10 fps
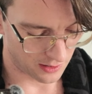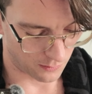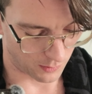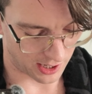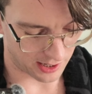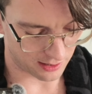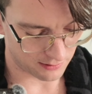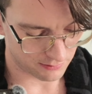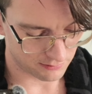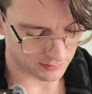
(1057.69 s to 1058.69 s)

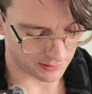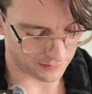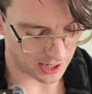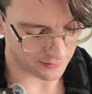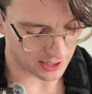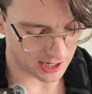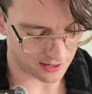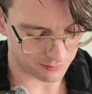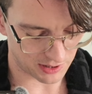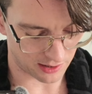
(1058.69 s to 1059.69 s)
While the
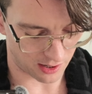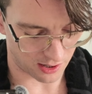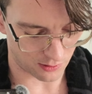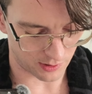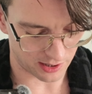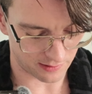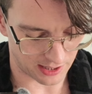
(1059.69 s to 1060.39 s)
5.5-minute hallway